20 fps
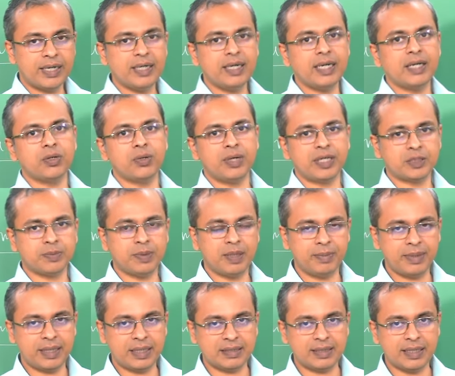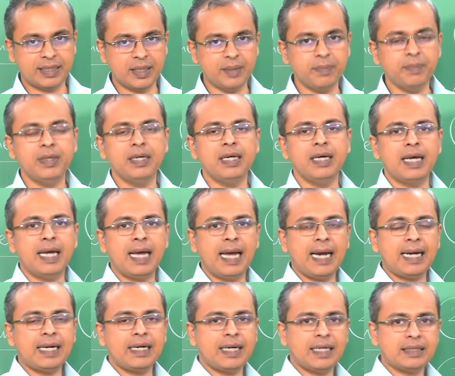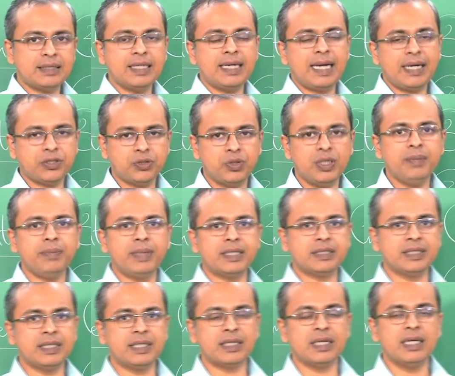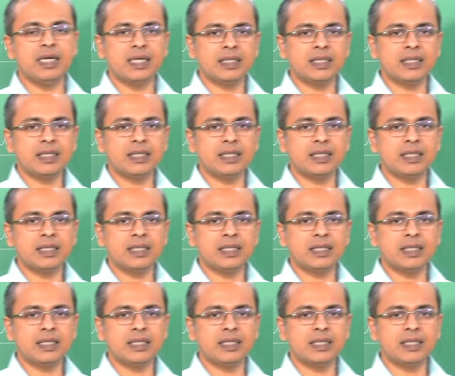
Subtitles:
in your experimental setup, and does it actually measure